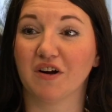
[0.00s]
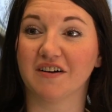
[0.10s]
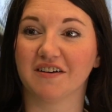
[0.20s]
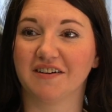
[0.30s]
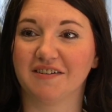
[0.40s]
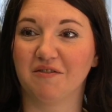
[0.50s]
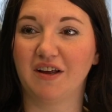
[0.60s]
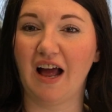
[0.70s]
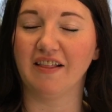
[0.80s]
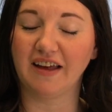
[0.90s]
And
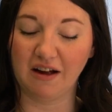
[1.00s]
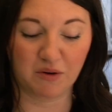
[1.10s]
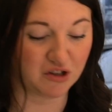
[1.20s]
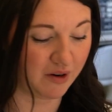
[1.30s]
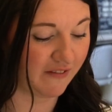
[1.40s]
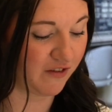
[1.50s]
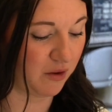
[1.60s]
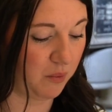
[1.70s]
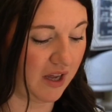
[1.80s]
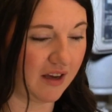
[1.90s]
I like how we're doing it
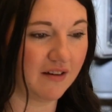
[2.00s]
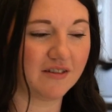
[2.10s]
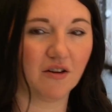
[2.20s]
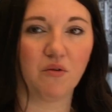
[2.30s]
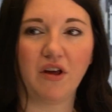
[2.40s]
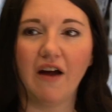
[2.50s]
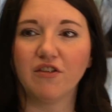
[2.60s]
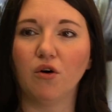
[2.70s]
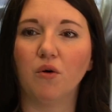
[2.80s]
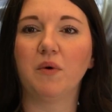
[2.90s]
for the week. So you
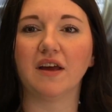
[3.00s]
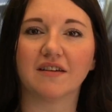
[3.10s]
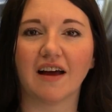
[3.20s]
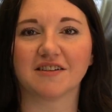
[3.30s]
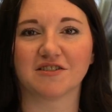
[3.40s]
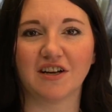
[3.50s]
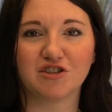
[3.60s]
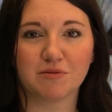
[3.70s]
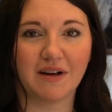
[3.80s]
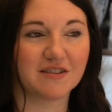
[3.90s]
have the whole week to
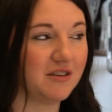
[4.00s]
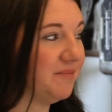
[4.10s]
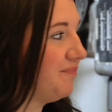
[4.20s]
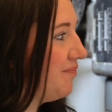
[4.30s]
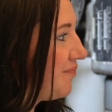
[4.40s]
exercise your muscle.